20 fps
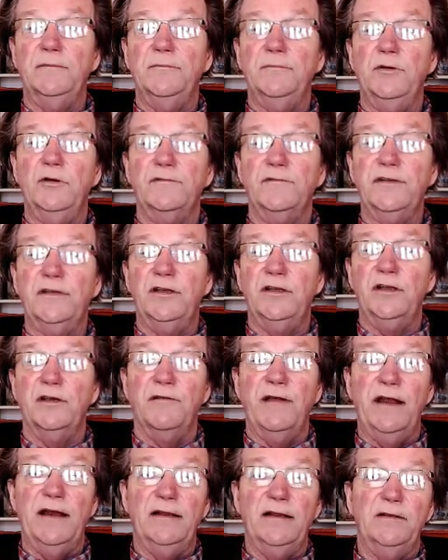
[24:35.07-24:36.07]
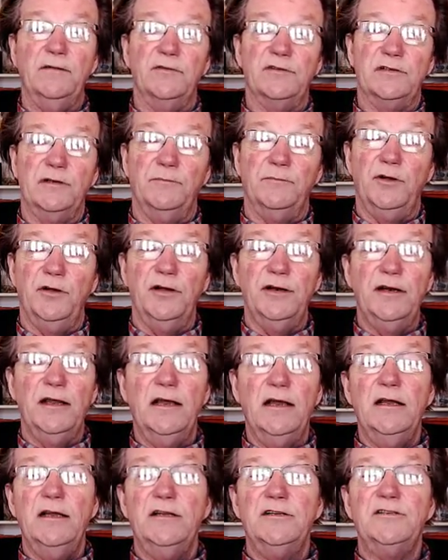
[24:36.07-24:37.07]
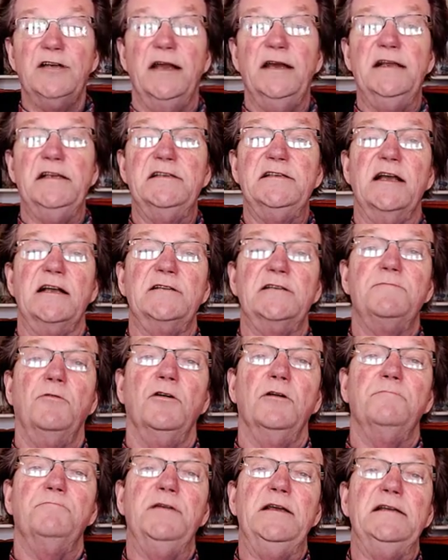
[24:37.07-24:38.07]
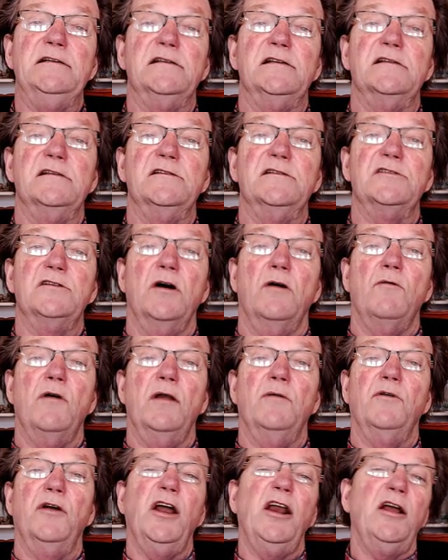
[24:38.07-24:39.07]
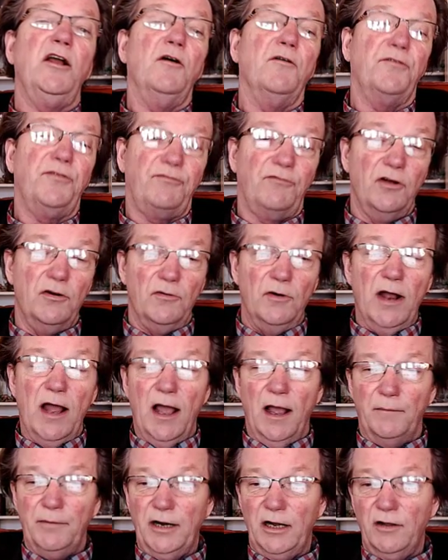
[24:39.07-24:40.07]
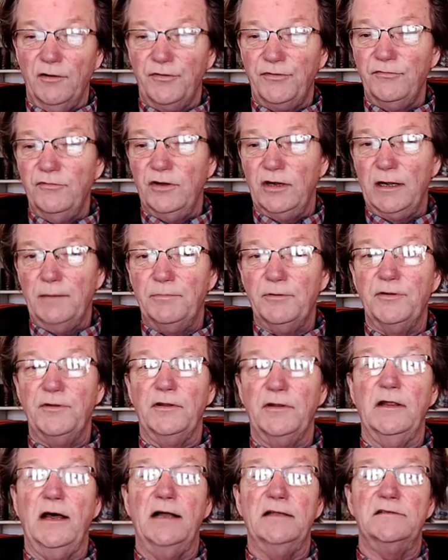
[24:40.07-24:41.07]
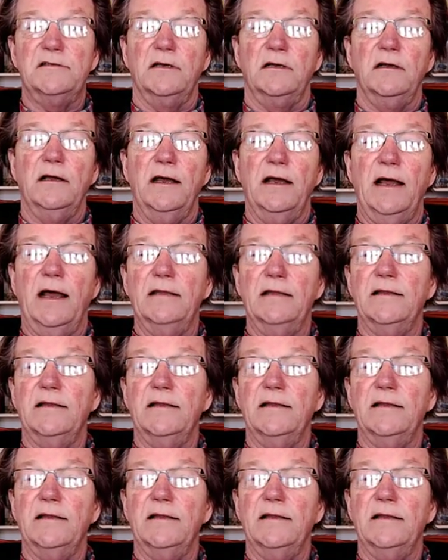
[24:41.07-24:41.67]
beautifully curated. There was some good Chinese export pieces and so on. We're going to go through. I'm going to go through a couple of the lots that I